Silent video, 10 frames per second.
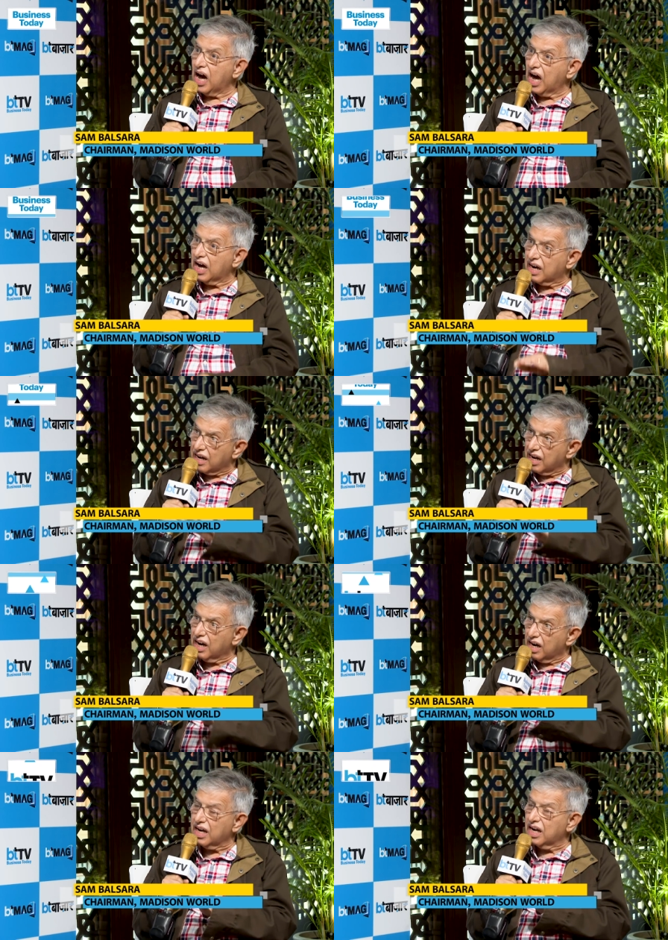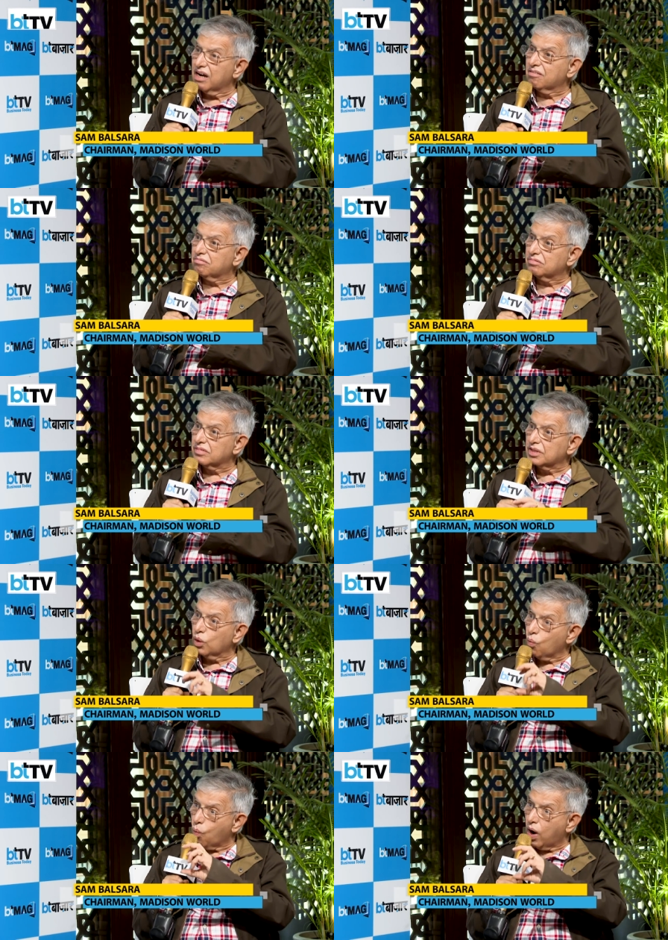are really
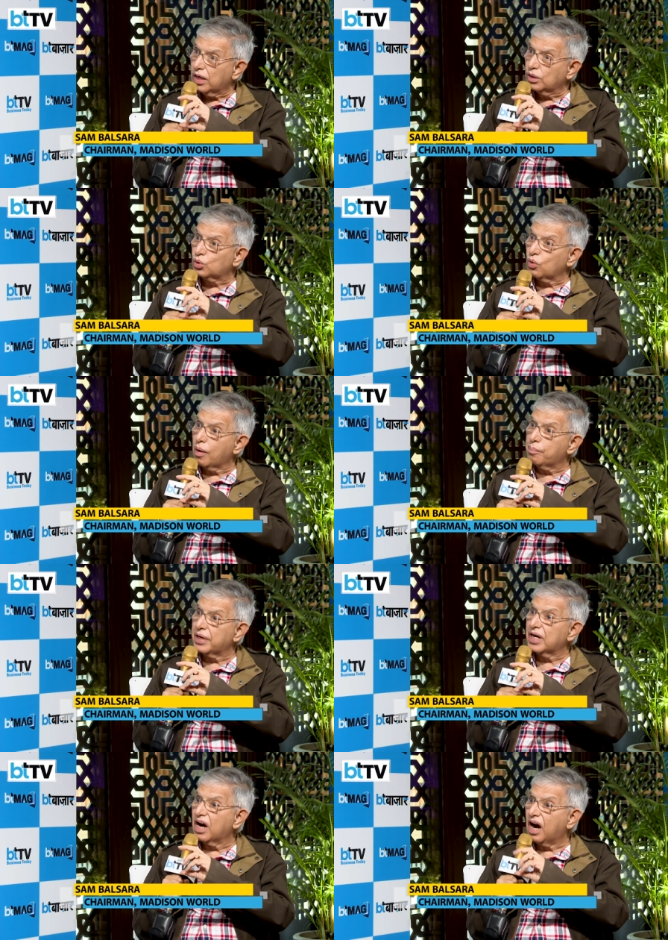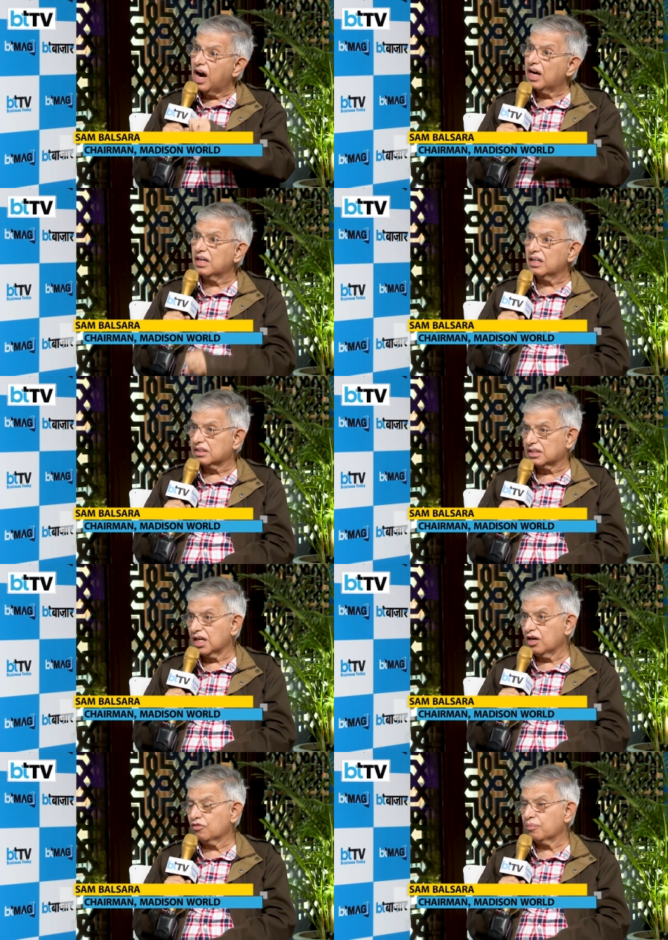the ones who are being
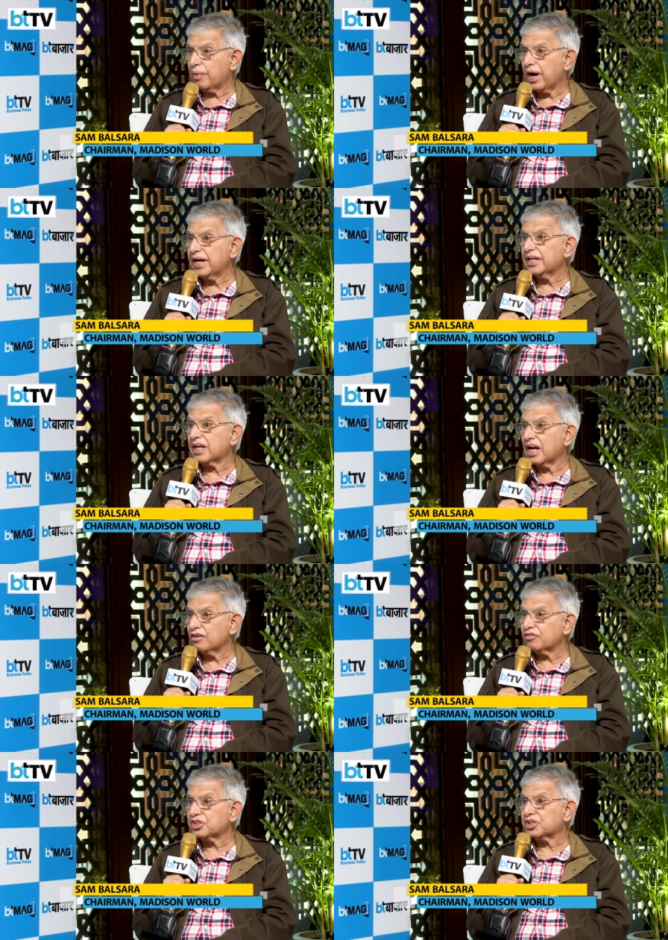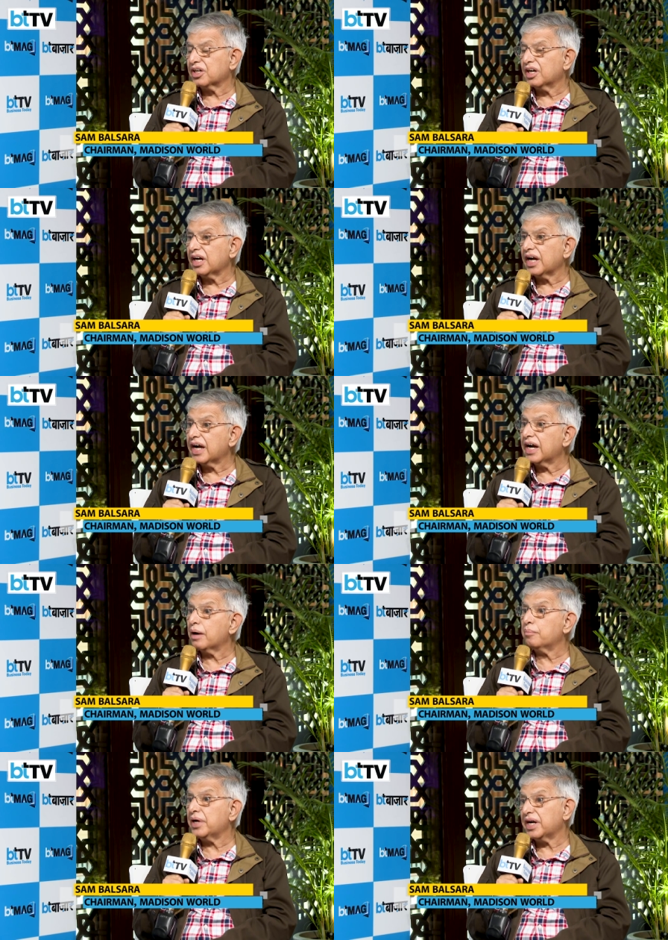underserved by television in
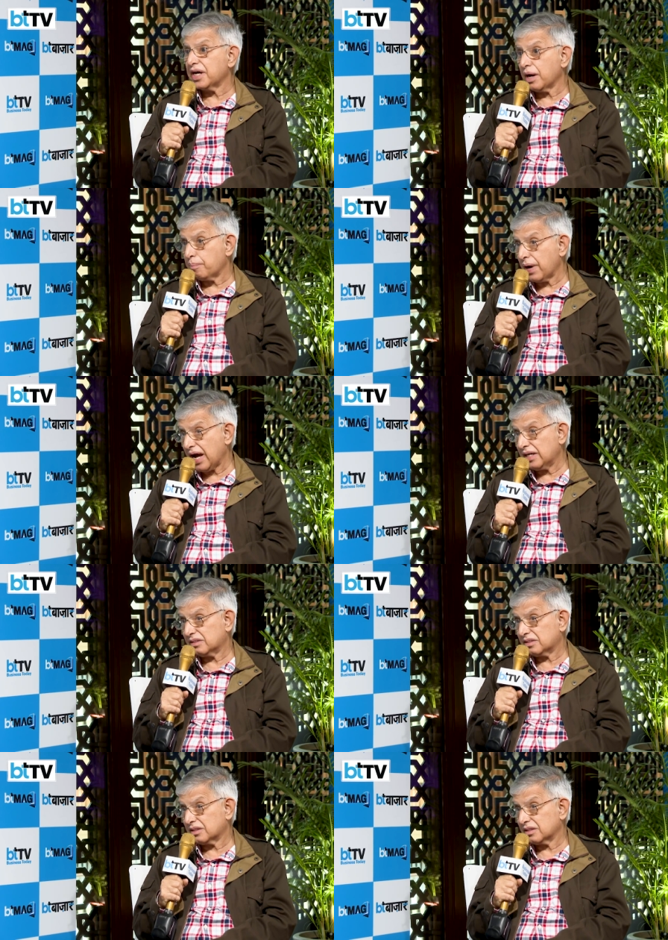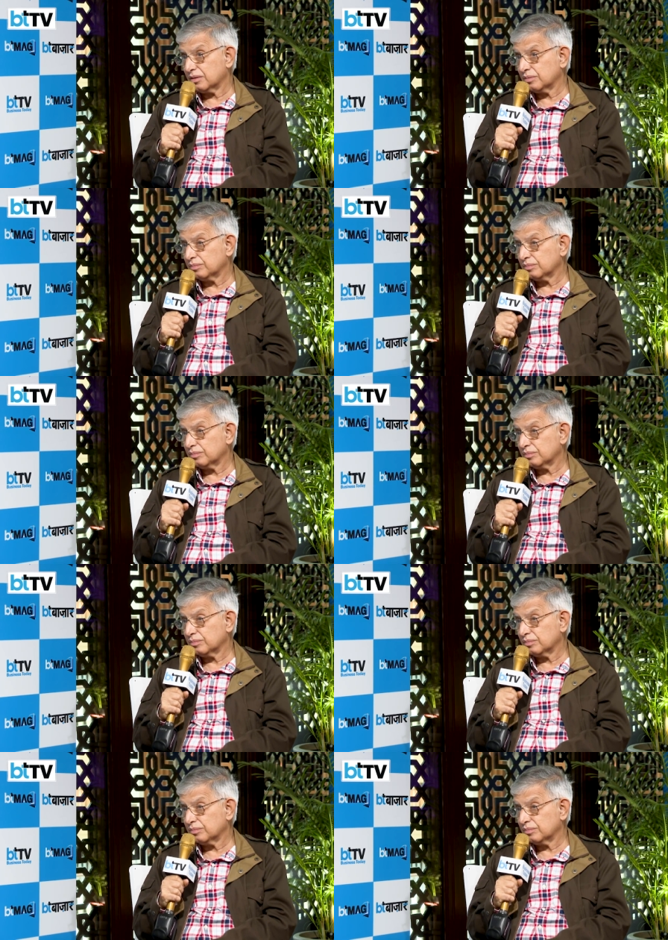our media plans.